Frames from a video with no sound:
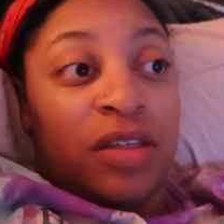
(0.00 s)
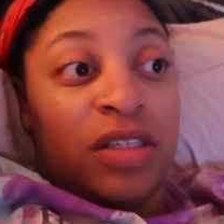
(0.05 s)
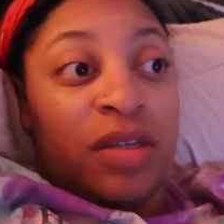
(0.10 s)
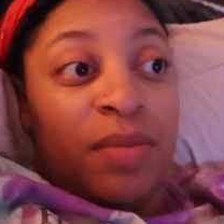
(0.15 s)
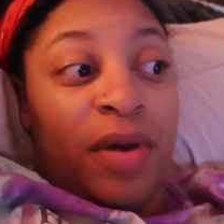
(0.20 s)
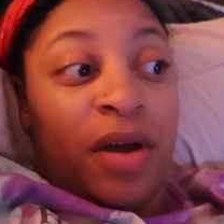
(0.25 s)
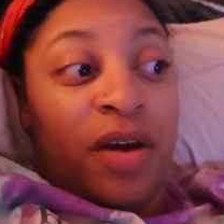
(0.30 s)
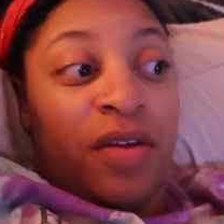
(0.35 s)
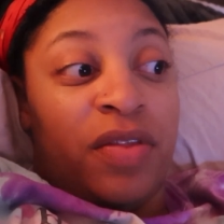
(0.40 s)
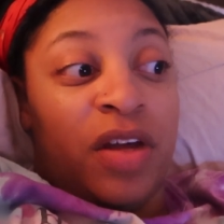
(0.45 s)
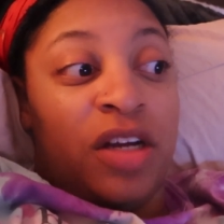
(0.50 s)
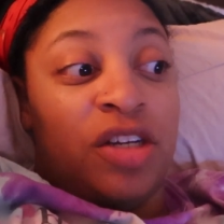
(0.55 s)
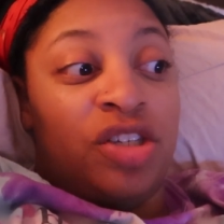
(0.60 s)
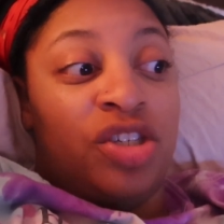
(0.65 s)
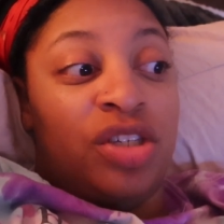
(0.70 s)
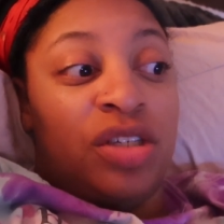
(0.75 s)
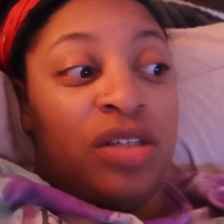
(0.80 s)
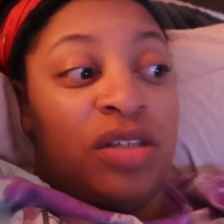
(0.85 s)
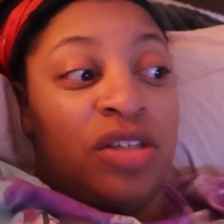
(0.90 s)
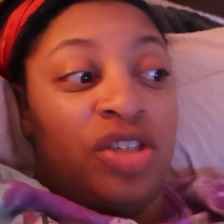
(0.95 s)
It's a marathon.
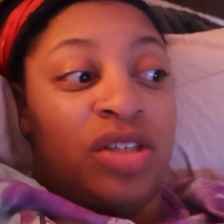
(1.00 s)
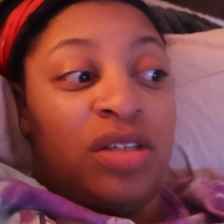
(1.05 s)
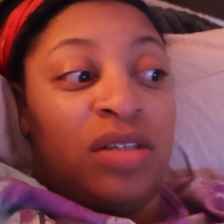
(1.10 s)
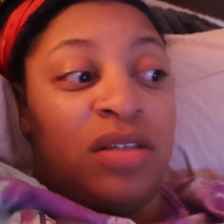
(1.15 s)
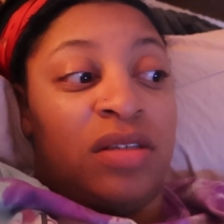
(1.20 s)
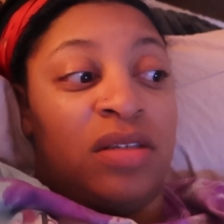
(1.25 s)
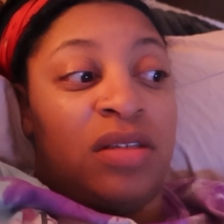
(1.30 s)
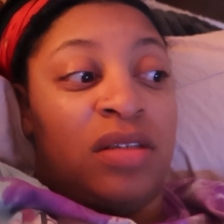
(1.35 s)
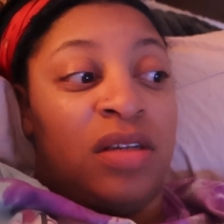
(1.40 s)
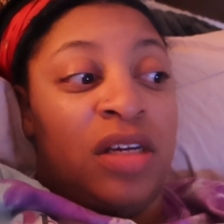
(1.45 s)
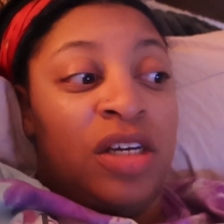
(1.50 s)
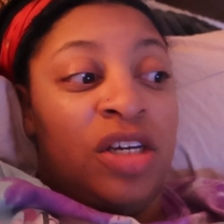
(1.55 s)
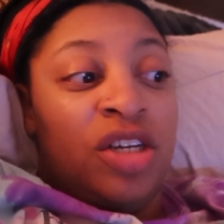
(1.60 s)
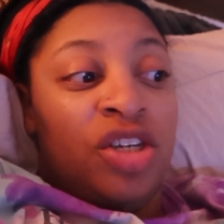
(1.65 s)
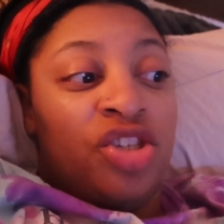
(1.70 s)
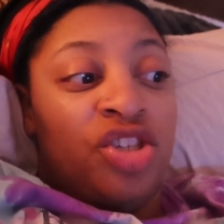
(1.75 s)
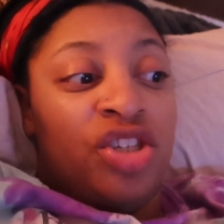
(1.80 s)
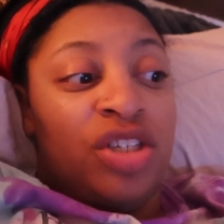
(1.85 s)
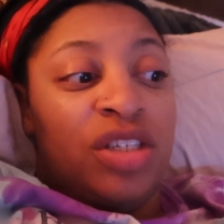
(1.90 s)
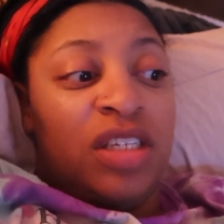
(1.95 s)
She she's
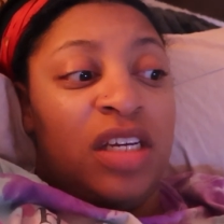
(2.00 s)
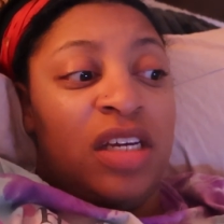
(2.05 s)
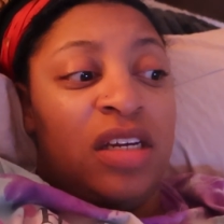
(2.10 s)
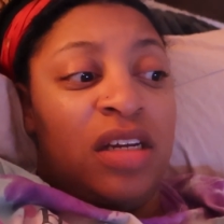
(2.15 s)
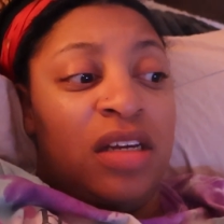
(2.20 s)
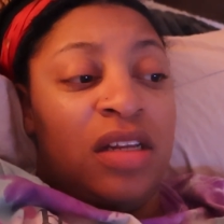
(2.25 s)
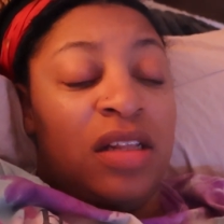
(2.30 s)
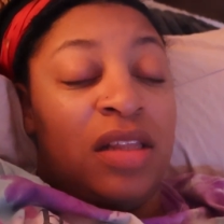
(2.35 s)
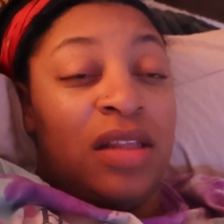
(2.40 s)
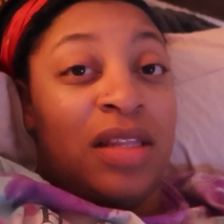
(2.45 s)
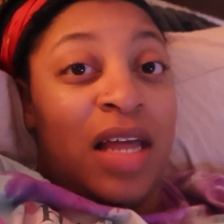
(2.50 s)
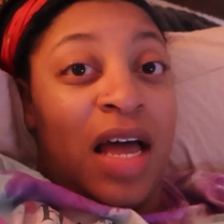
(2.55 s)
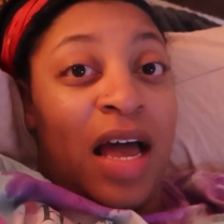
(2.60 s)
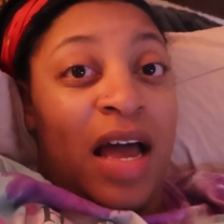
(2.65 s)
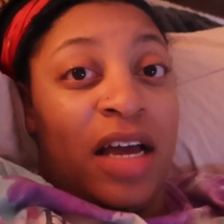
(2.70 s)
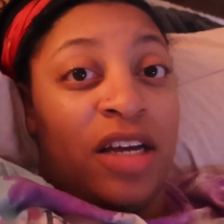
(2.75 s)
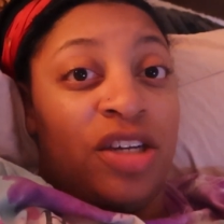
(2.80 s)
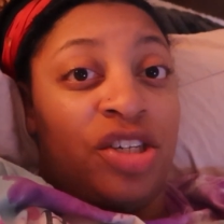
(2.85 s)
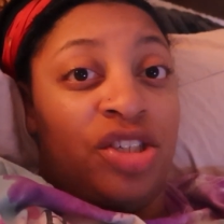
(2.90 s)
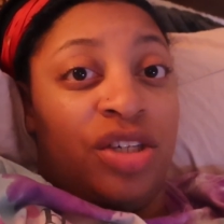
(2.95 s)
she did it
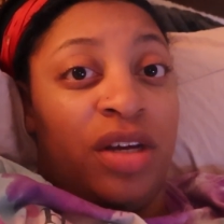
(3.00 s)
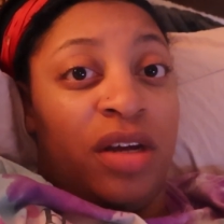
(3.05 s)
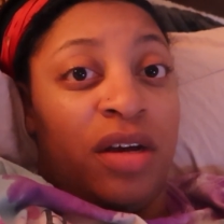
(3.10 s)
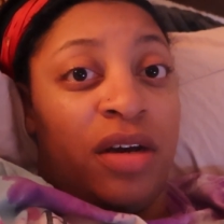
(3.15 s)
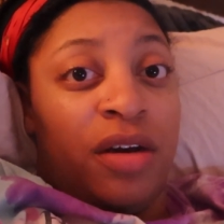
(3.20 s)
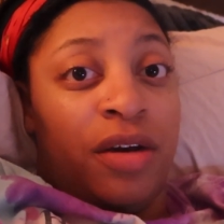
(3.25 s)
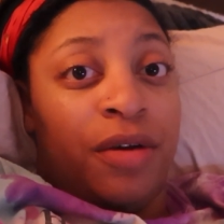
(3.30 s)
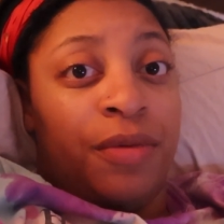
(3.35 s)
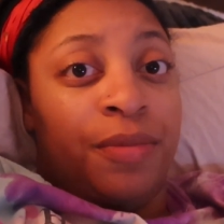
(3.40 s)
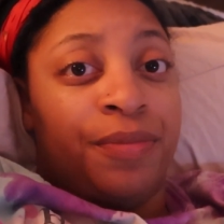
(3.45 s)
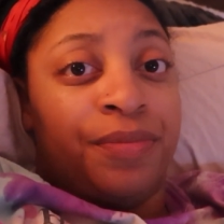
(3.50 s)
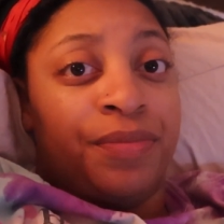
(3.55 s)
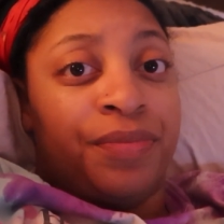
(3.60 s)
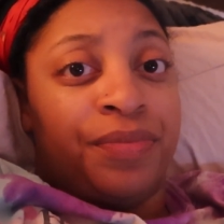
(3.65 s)
last year